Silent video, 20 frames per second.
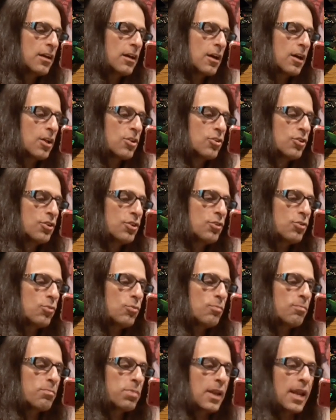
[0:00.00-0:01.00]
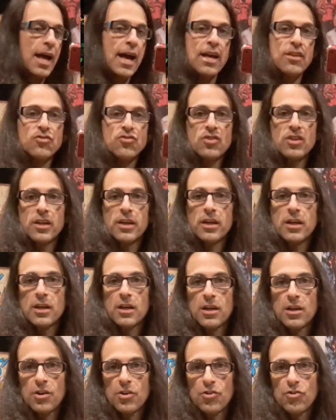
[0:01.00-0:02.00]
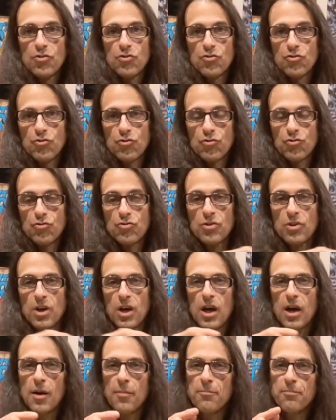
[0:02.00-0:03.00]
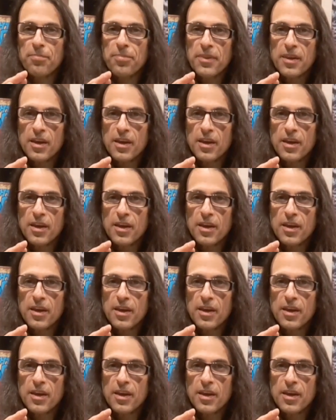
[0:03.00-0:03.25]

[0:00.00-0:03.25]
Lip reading: a little plastic, like